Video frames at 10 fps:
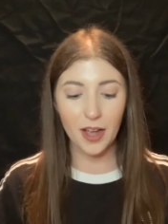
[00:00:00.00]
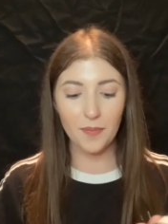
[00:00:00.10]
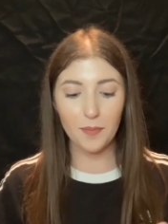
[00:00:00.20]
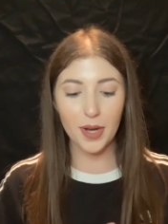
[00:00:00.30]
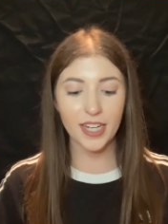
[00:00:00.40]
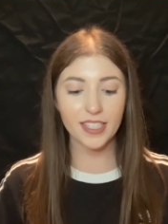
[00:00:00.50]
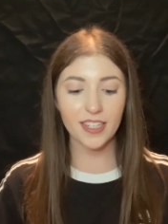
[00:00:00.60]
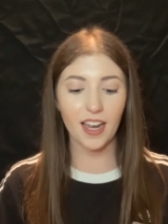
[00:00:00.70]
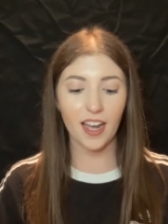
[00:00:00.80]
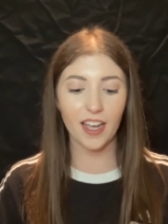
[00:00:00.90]
But
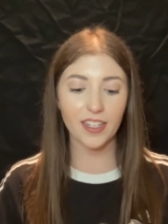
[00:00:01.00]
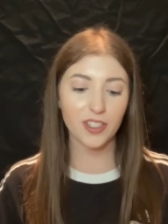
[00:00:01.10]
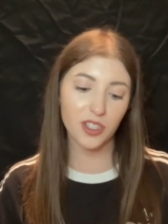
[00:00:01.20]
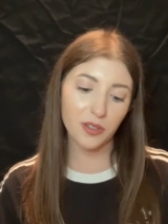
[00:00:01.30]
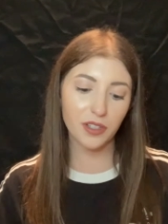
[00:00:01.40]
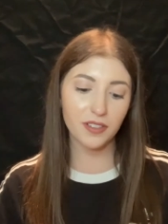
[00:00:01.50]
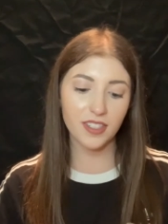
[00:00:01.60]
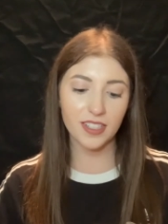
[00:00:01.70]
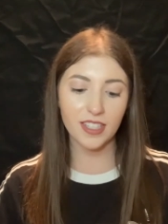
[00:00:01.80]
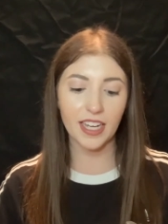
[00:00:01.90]
I do use
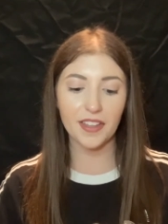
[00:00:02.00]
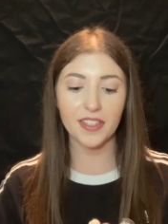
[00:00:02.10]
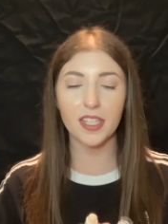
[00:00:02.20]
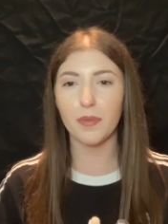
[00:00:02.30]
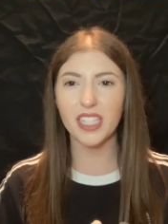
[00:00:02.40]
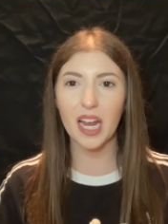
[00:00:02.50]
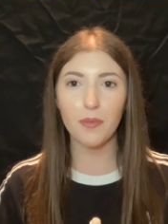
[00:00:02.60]
this like in the summertime